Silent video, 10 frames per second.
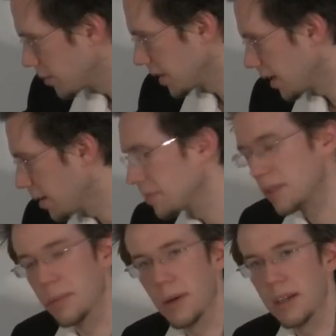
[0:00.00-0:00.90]
it becomes
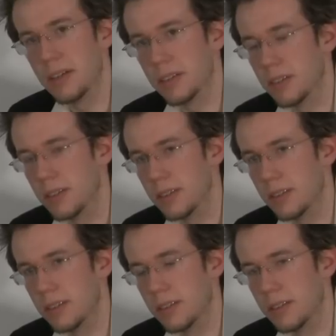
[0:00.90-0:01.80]
a minor third,
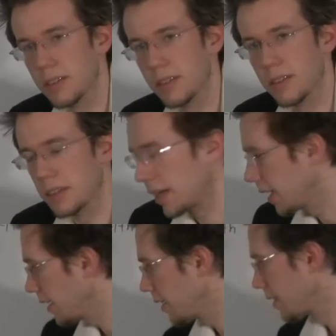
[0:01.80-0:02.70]

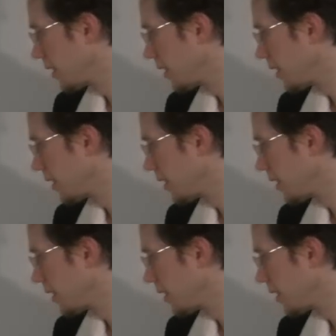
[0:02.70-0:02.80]
okay?